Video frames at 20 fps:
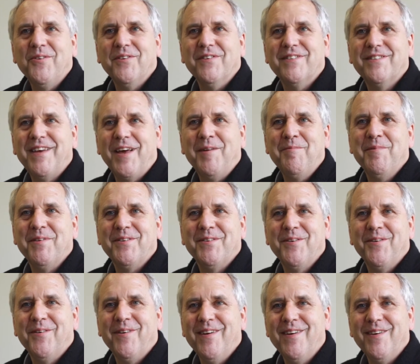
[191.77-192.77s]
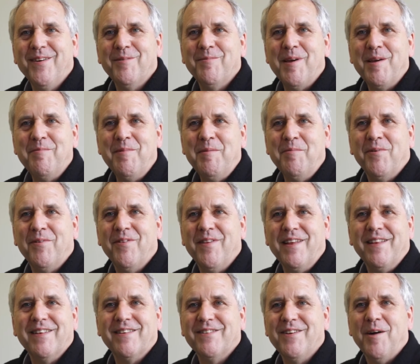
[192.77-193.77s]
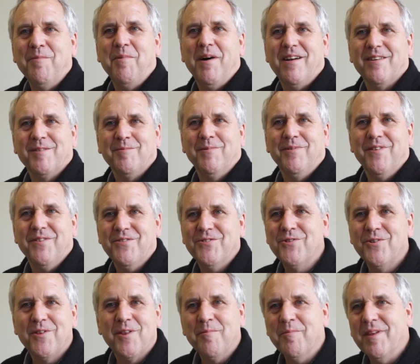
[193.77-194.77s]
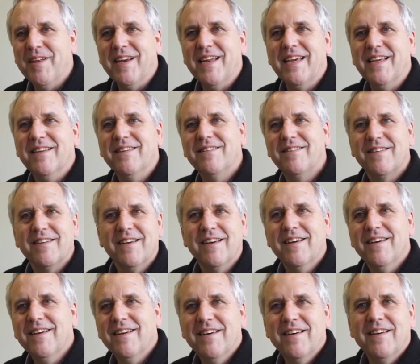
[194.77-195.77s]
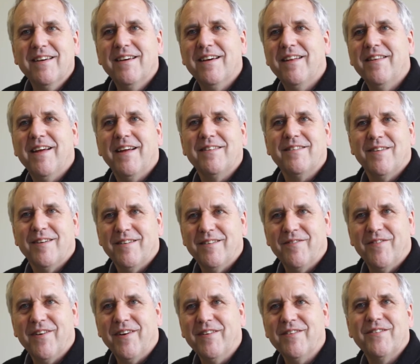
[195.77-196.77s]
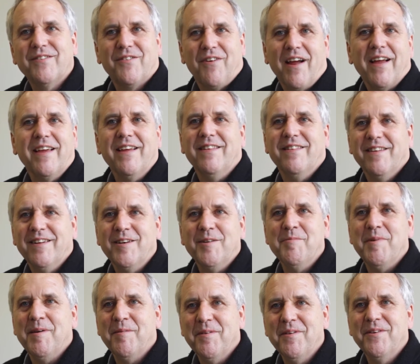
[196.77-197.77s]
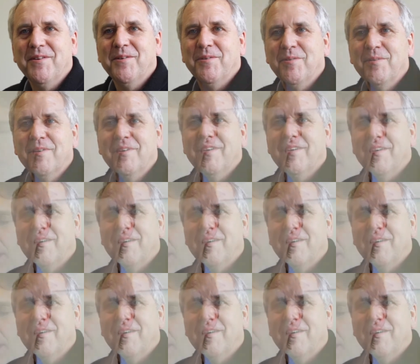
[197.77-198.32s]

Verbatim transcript: You can set up the story, you can make people think it's not possible and show them it is. And that's a very striking thing to be able to do.